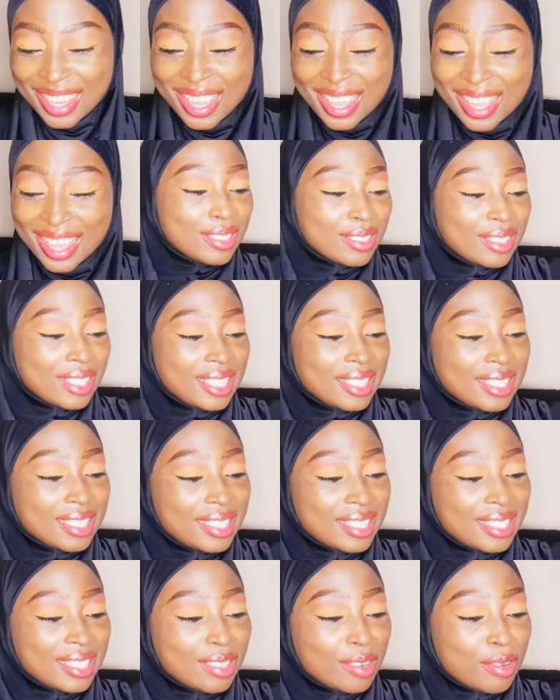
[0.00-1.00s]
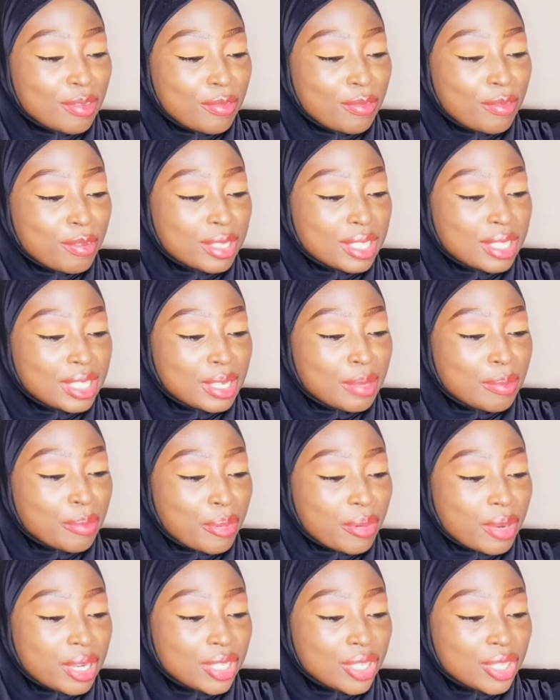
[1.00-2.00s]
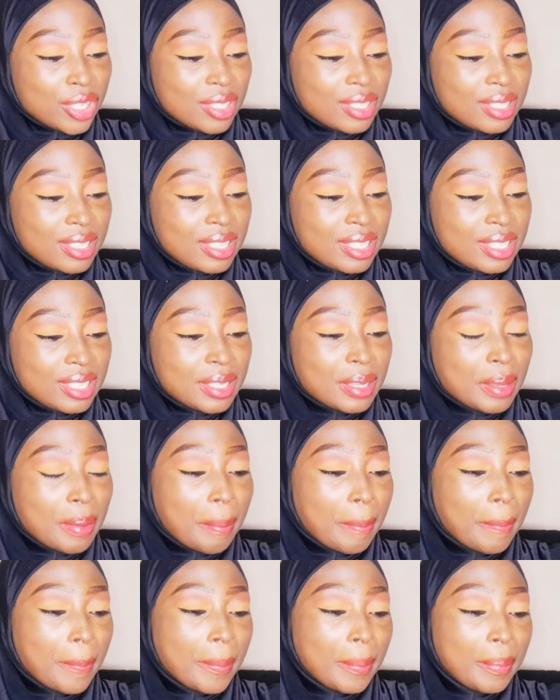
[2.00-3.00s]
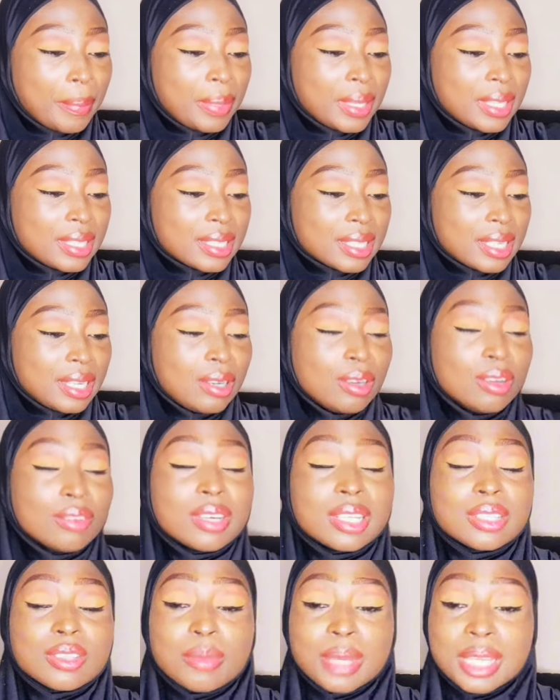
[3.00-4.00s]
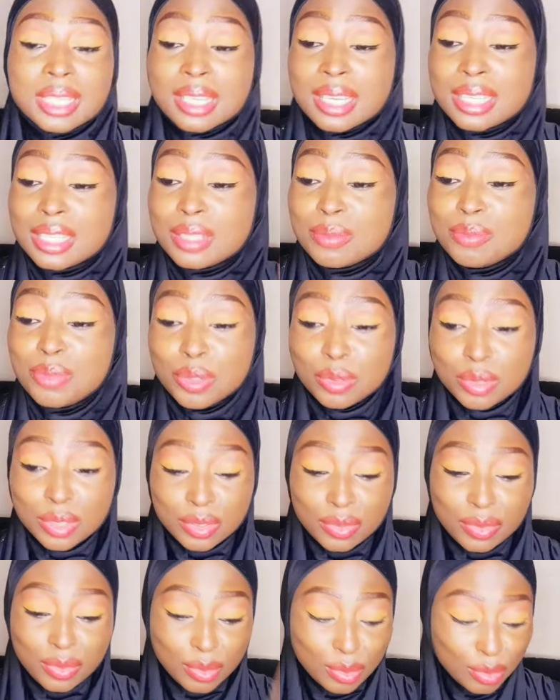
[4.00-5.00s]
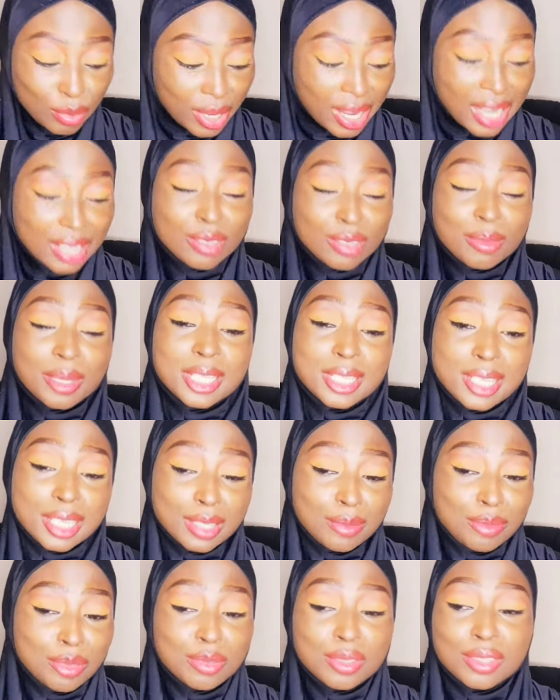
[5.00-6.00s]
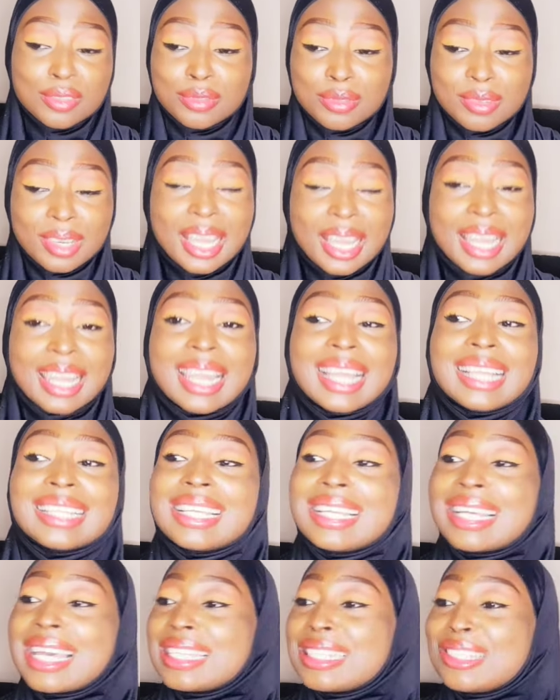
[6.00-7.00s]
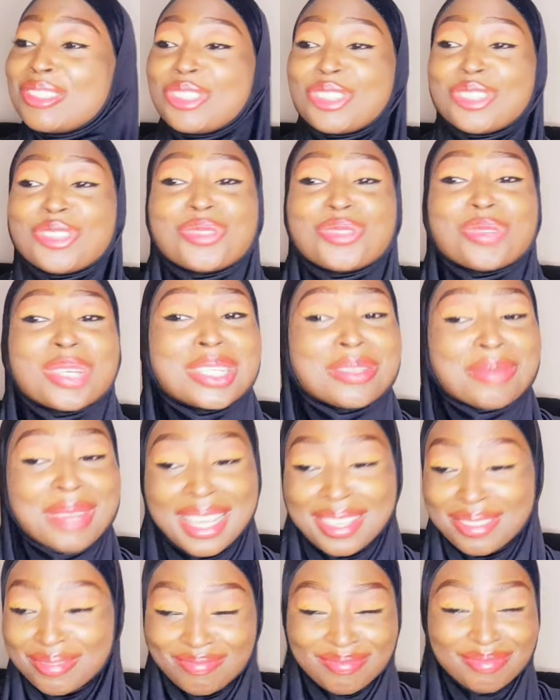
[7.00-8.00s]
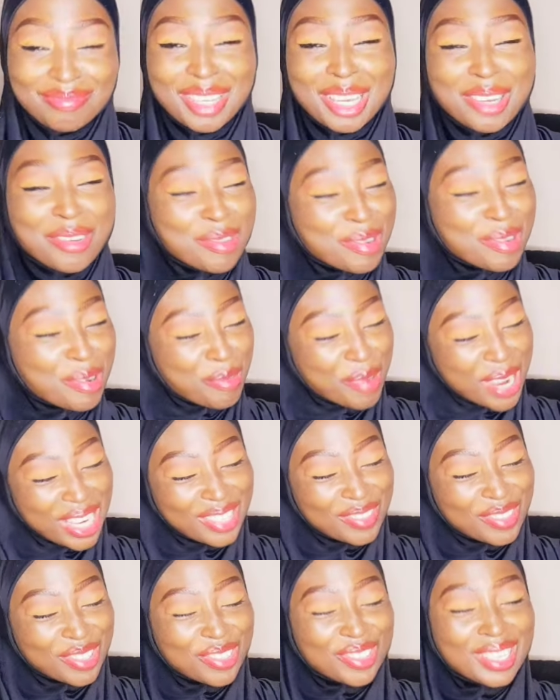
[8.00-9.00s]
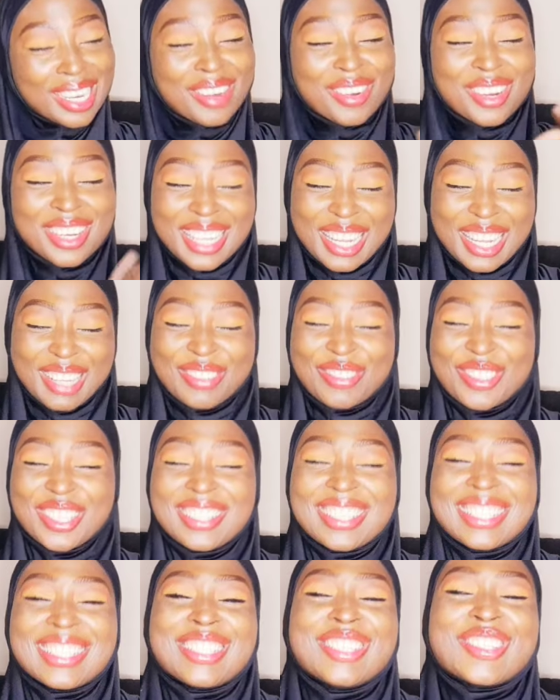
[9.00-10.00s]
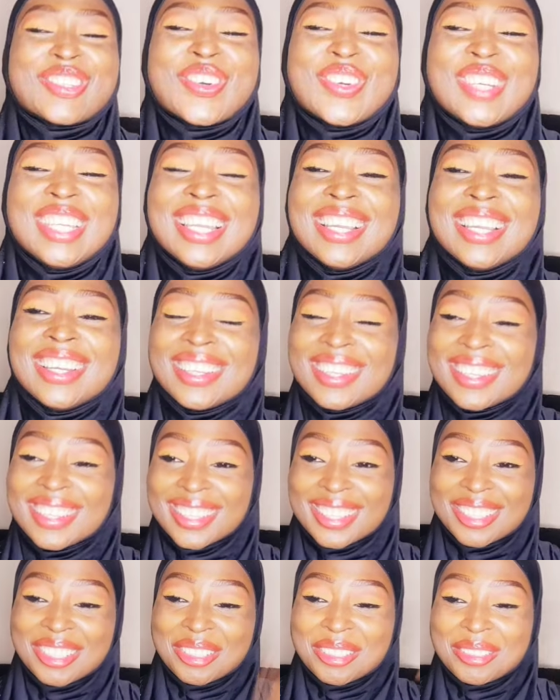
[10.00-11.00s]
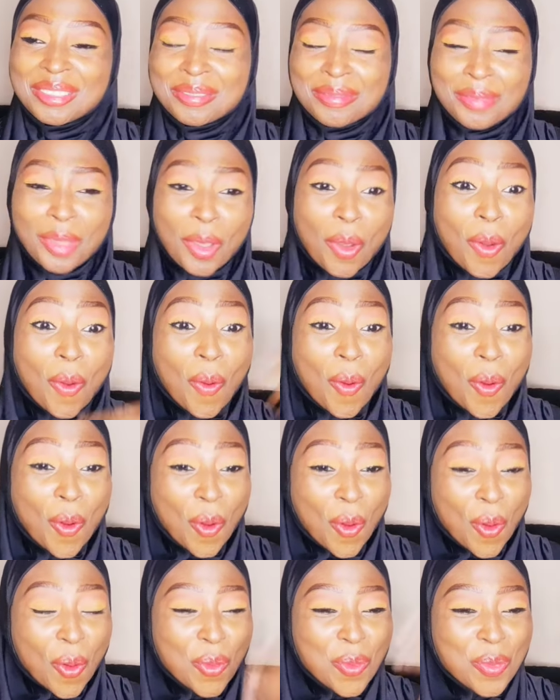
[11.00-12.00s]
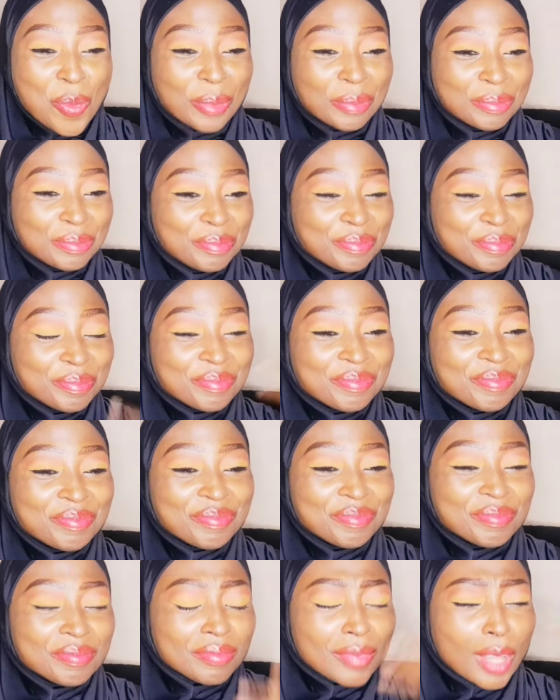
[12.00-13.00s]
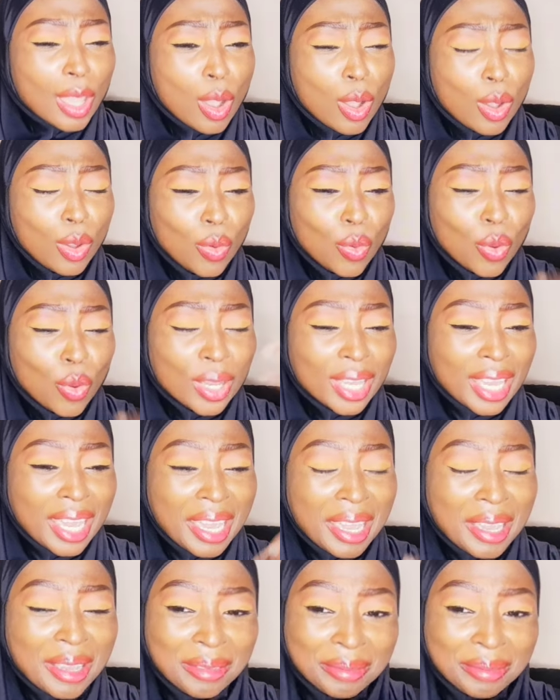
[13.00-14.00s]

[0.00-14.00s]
So let's see. On first impressions, Peace and Love. Atomizer is beautiful. Atomizer is beautiful. I like that. I can just drench my... I don't want to wait for today. I already have fragrances on. Oh Oh, okay.